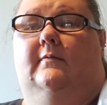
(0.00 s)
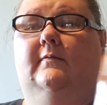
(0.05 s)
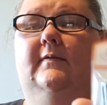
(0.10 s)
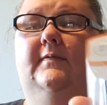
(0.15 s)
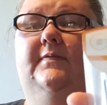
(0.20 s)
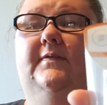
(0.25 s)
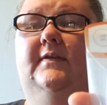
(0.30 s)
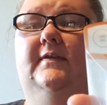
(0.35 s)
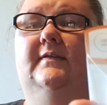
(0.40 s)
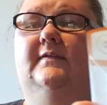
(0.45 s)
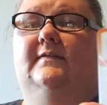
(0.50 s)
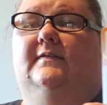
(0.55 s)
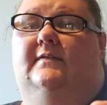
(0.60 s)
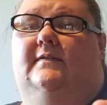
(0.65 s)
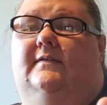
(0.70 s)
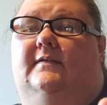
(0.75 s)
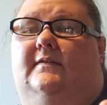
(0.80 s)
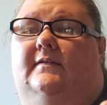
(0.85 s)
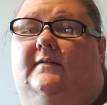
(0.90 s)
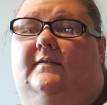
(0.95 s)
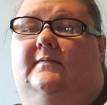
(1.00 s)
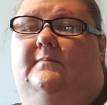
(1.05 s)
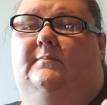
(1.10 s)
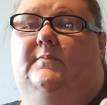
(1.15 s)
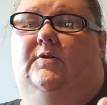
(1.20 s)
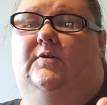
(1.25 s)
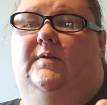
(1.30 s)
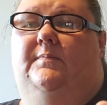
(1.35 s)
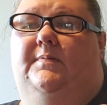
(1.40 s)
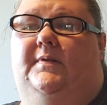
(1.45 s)
With this
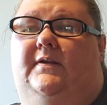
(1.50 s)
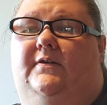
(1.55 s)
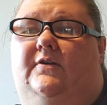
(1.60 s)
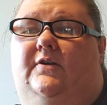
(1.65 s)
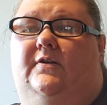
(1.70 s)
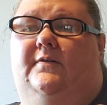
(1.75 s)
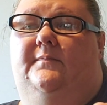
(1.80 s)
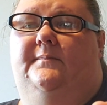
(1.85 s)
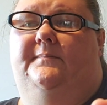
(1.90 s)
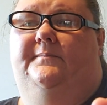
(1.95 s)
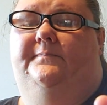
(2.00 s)
beauty blender.